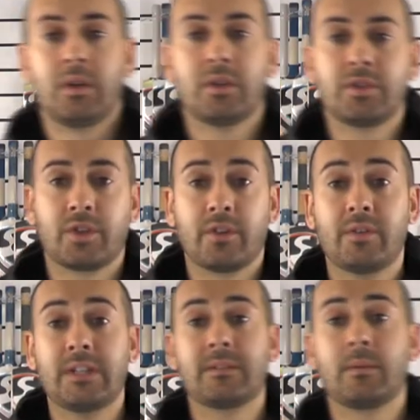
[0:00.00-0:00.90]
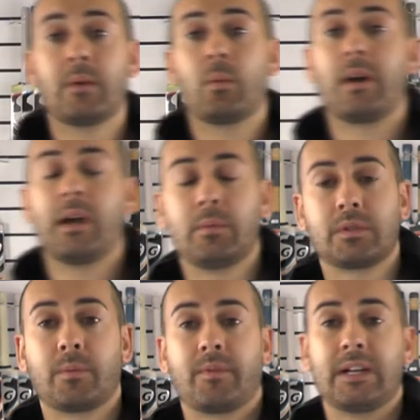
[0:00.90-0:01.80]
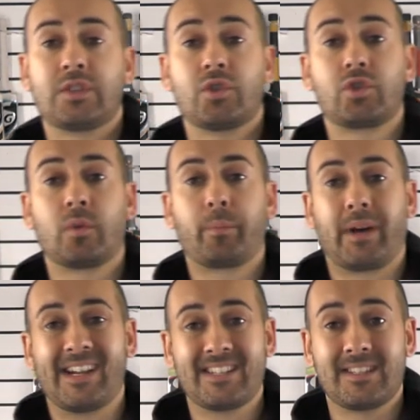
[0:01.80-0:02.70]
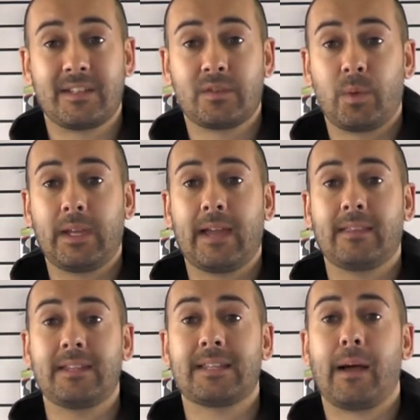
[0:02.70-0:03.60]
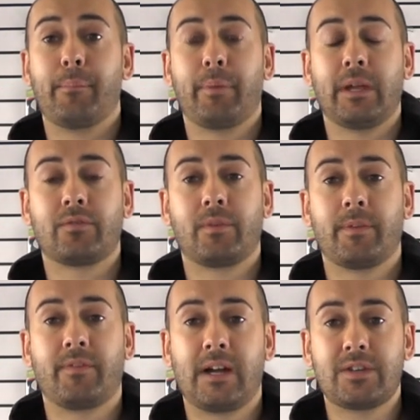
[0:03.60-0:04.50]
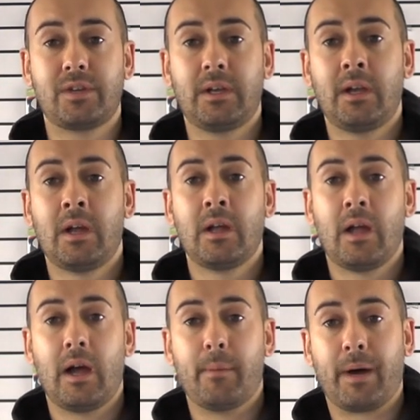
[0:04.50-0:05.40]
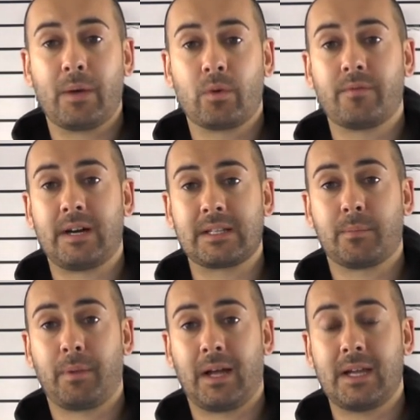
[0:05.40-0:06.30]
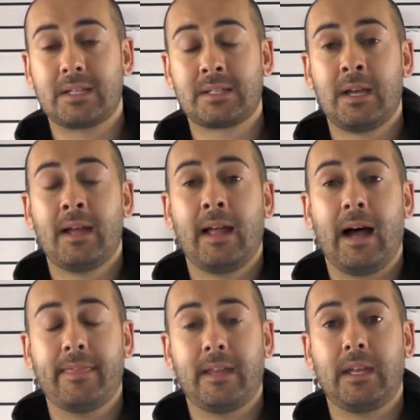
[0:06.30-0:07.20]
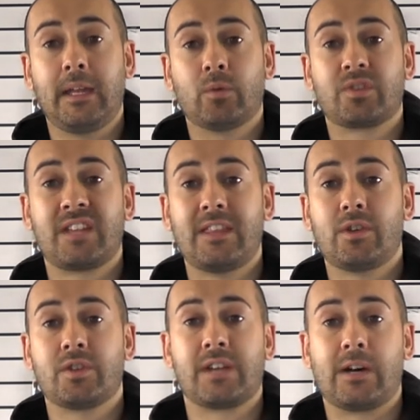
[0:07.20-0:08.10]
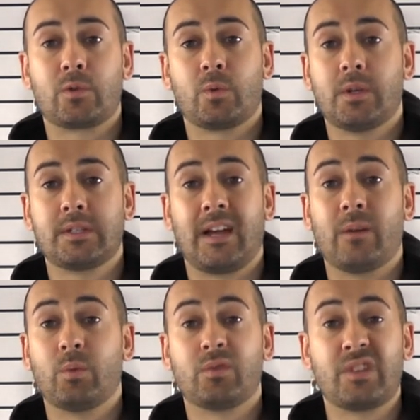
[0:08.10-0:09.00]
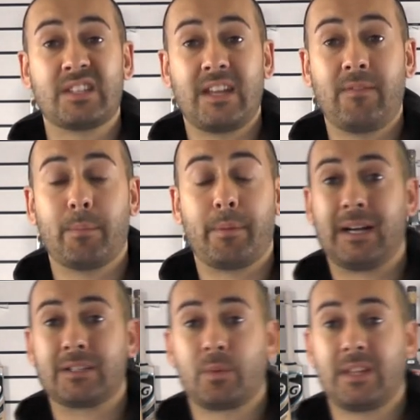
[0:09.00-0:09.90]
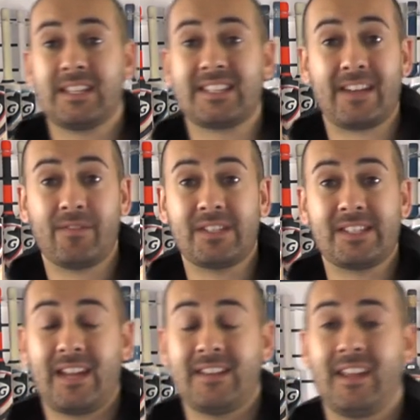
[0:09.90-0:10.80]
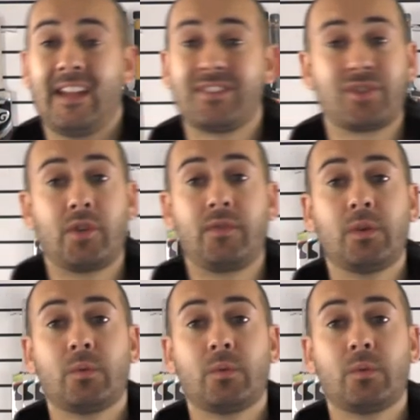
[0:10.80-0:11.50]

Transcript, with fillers: So the reason that we're able to provide such good prices is we get these handpicked from the factory uh, by one of our suppliers and then he will send those out to us and we'll receive the bats within 7 to 10 days. So if you